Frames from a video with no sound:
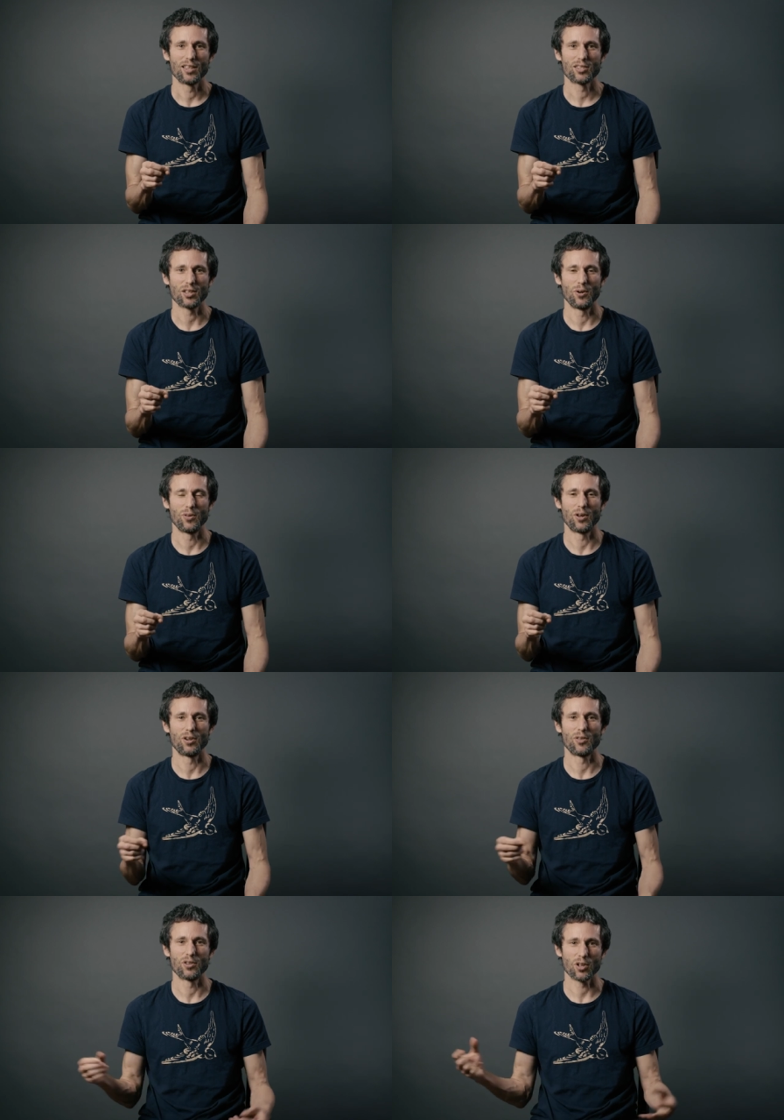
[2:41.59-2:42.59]
So
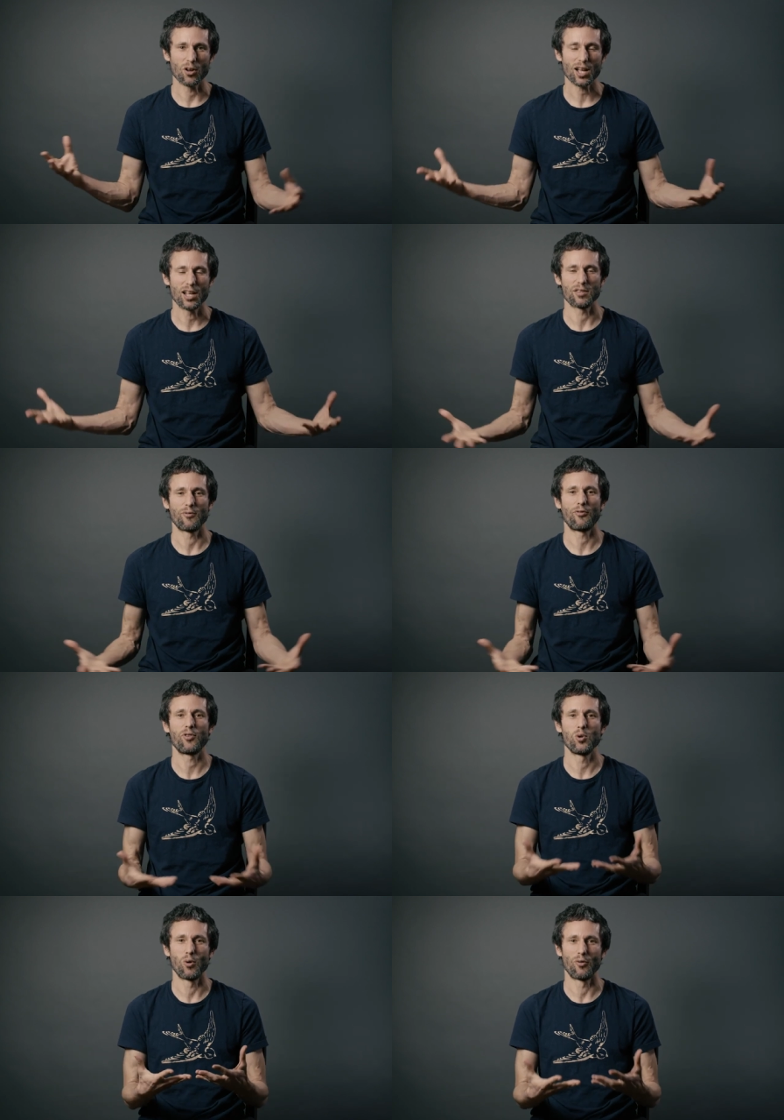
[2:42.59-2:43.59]
there's all kinds of
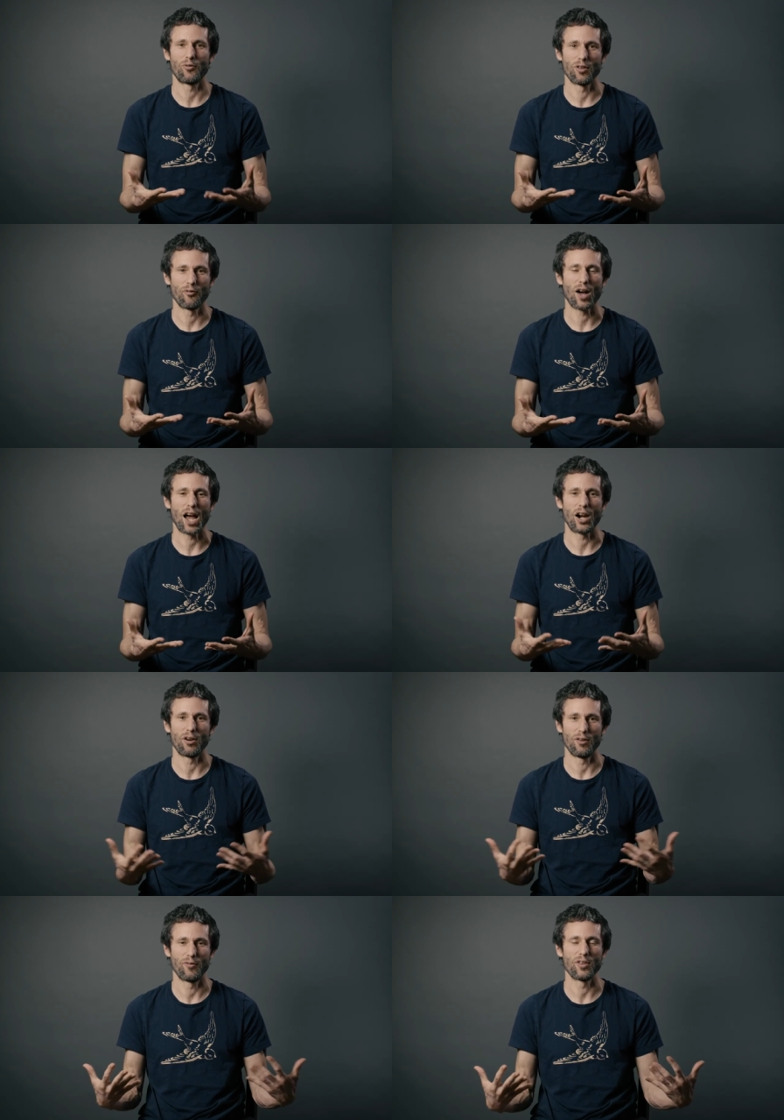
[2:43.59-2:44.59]
fuel for the
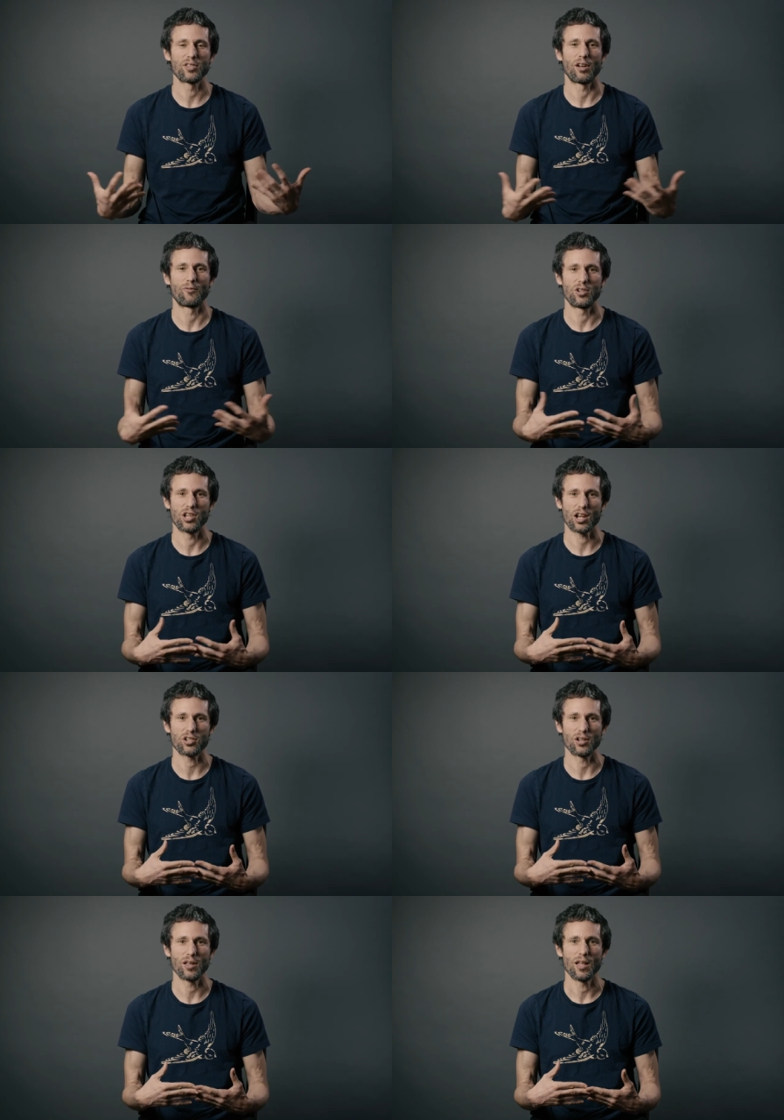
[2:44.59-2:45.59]
fire of
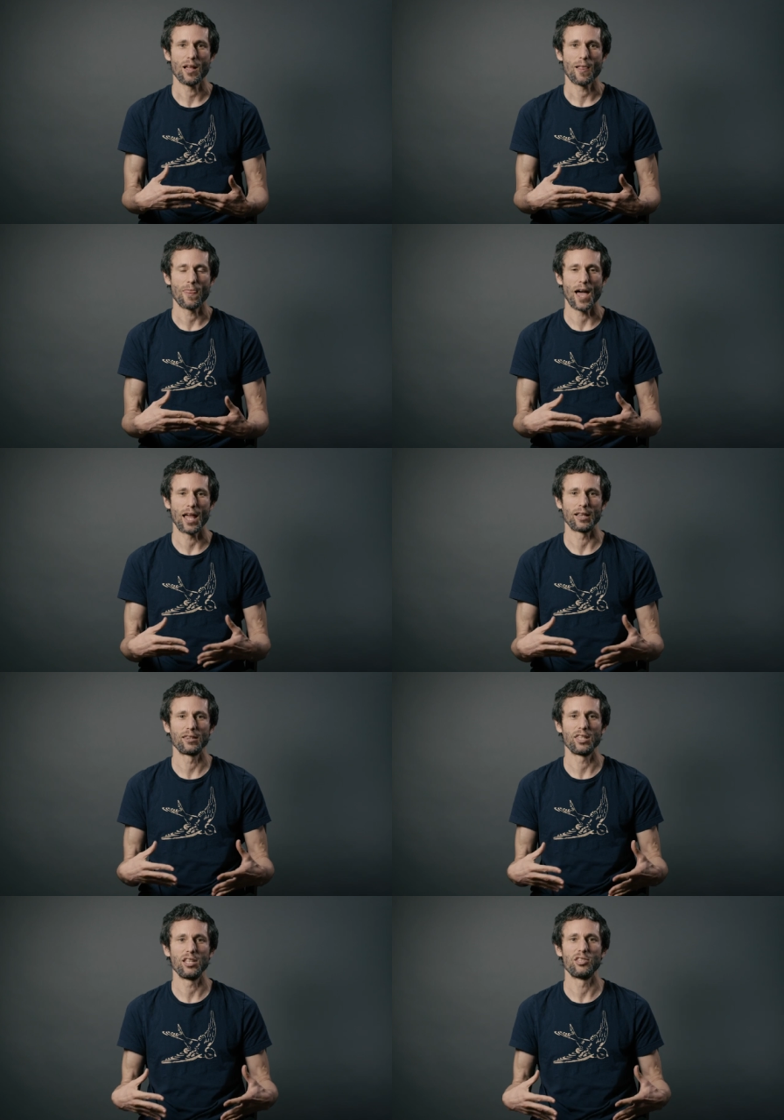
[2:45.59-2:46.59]
self-rejection that
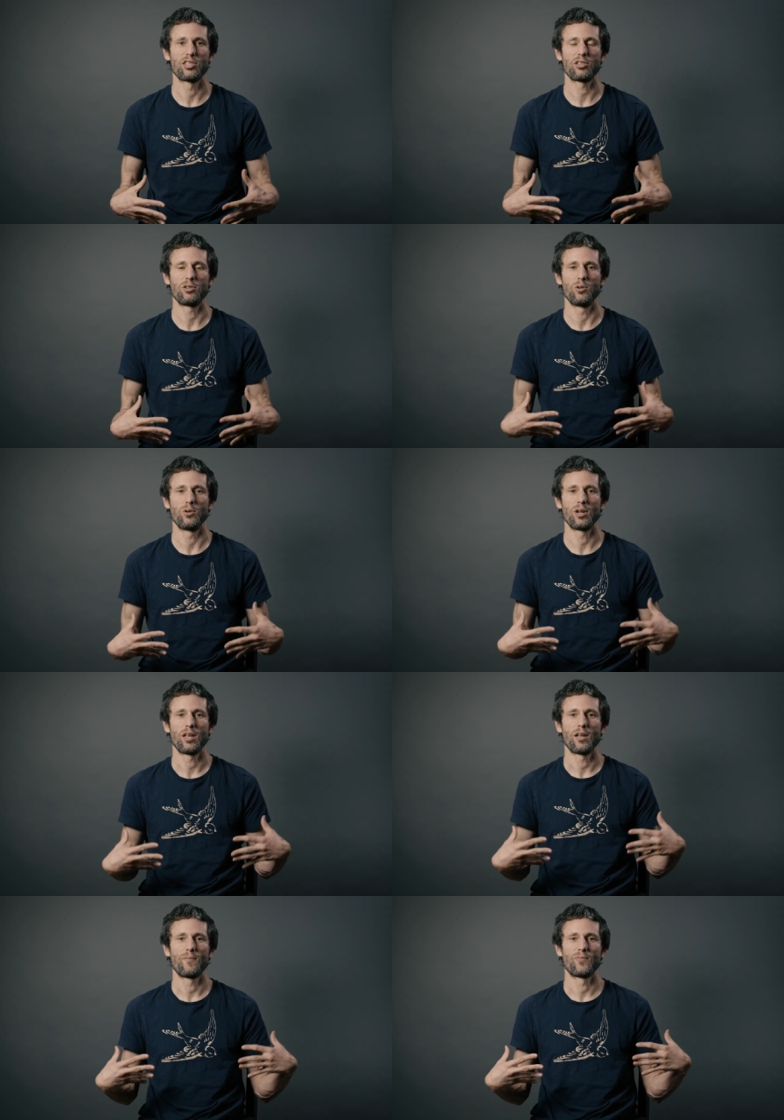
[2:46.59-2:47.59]
leads to
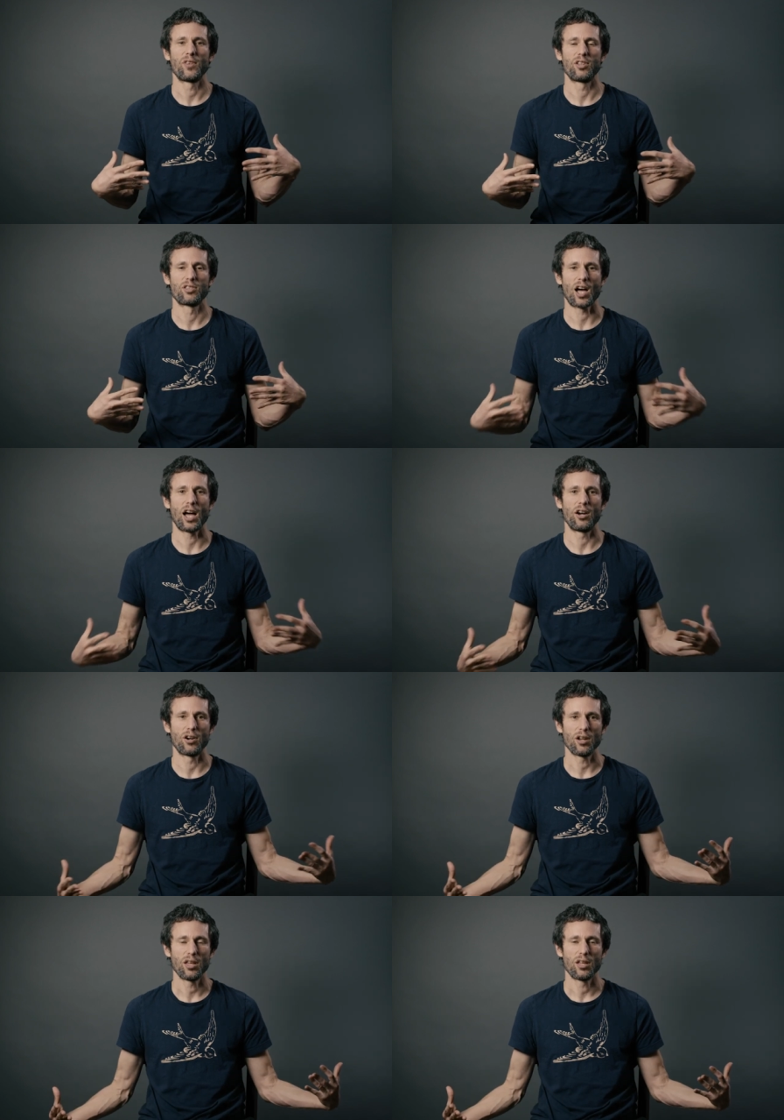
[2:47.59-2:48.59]
the
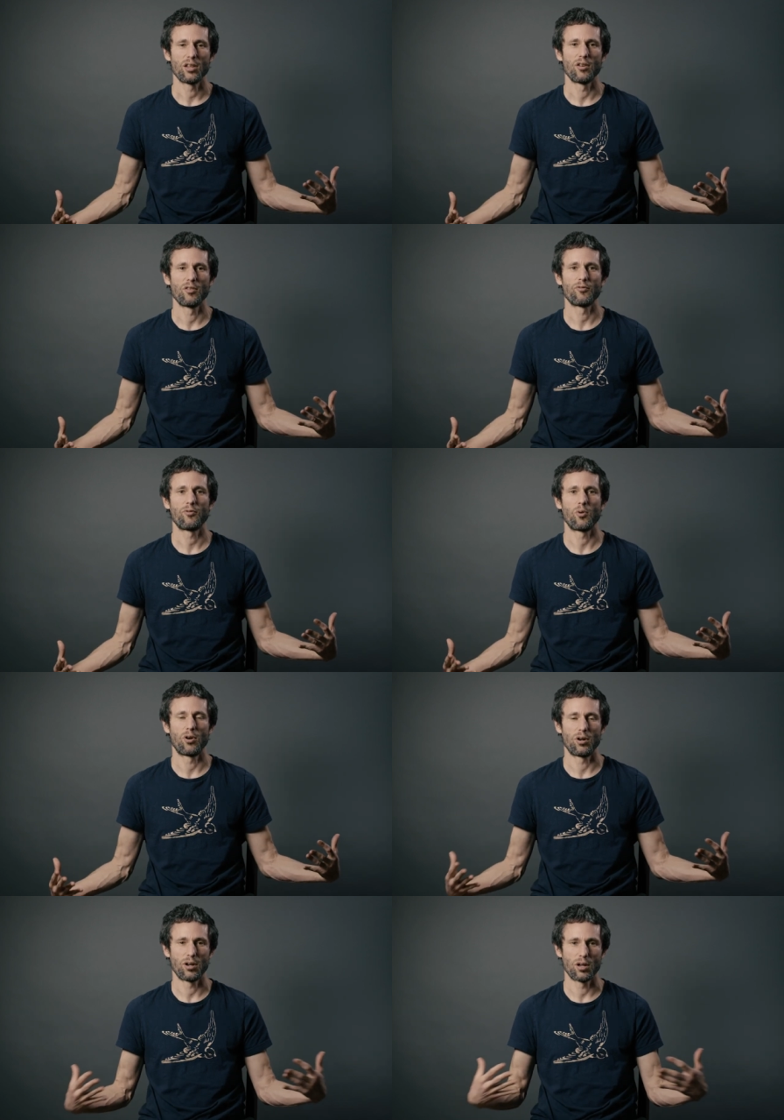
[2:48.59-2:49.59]
desire
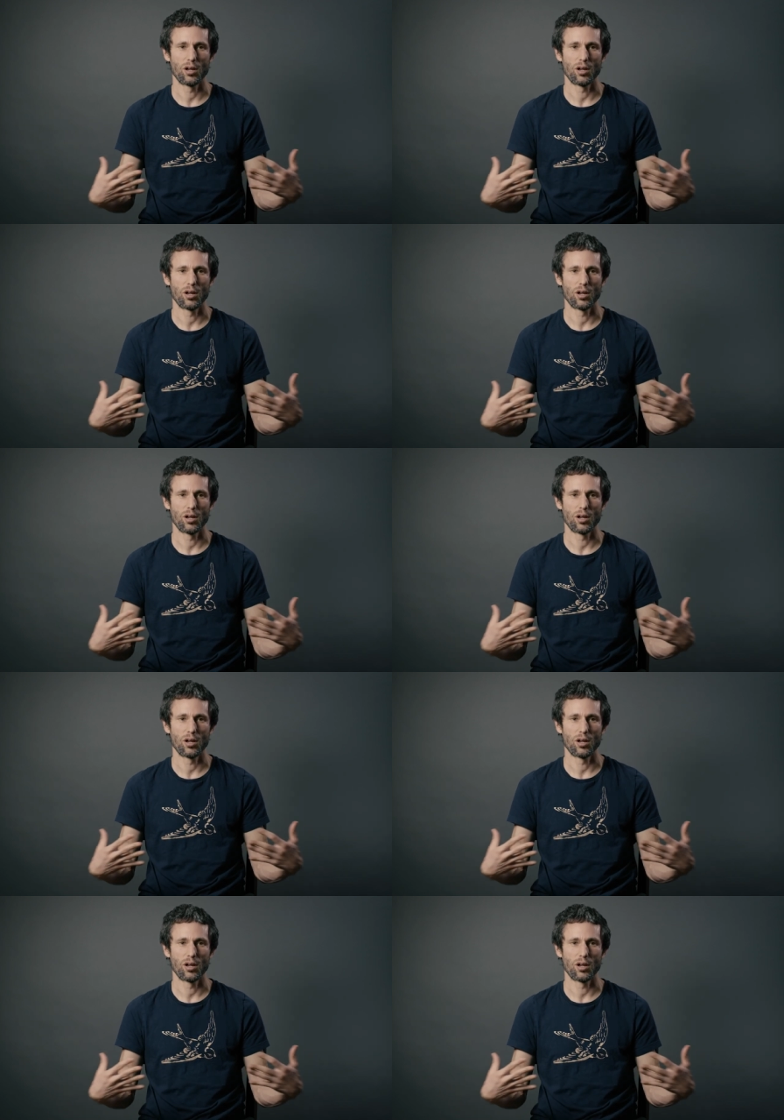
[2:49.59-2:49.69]
to